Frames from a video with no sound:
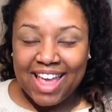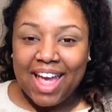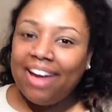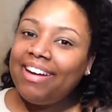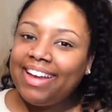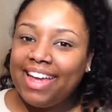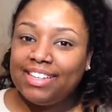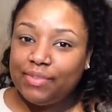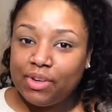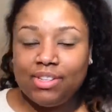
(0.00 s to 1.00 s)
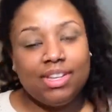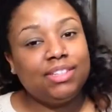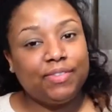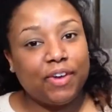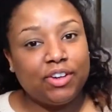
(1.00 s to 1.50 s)
Alright guys, first
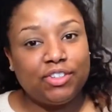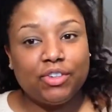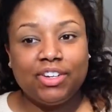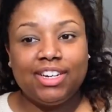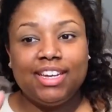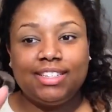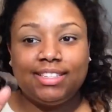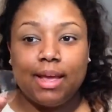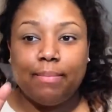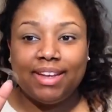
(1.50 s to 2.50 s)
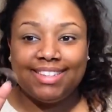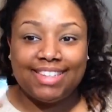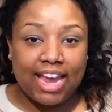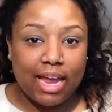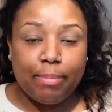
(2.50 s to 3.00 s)
things first, you're going to need some
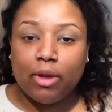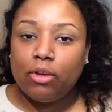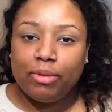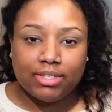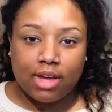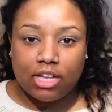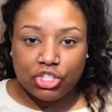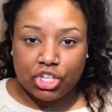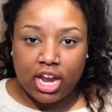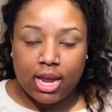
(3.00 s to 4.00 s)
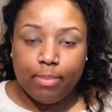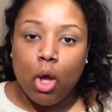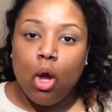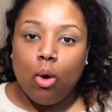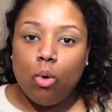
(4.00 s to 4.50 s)
tape. It could be Scotch tape
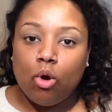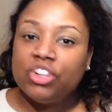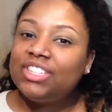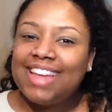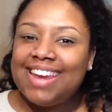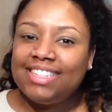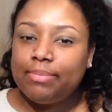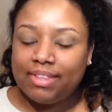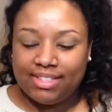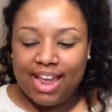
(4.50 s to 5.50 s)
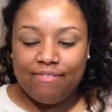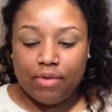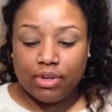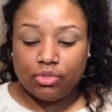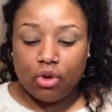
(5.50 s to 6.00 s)
or just any tape that doesn't have
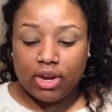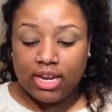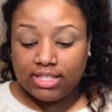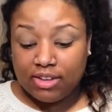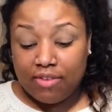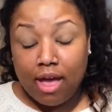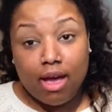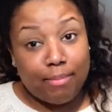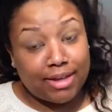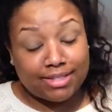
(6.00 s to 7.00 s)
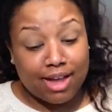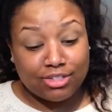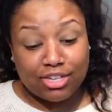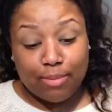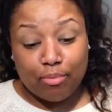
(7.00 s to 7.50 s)
very strong adhesive. My
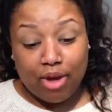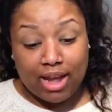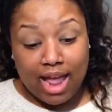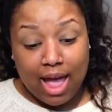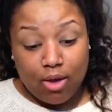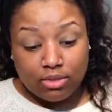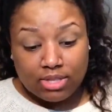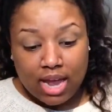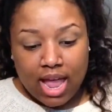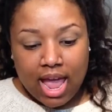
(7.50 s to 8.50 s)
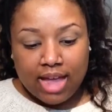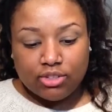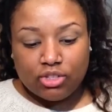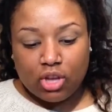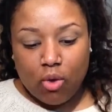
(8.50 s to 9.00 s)
Scotch tape ran out,
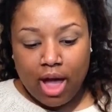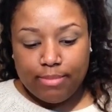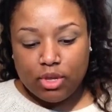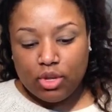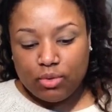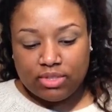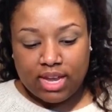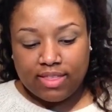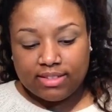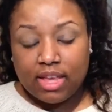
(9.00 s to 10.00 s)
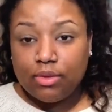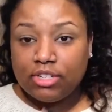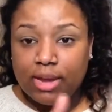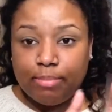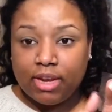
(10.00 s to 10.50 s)
and so I'm using this other
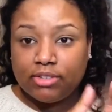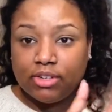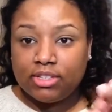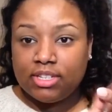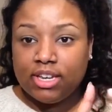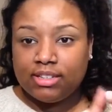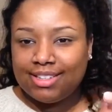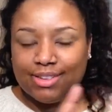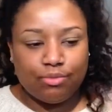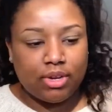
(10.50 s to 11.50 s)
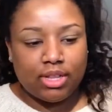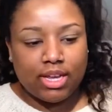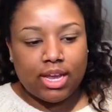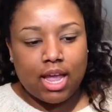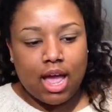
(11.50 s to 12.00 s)
tape, but as you can see, it doesn't
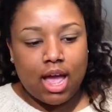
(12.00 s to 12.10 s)
really,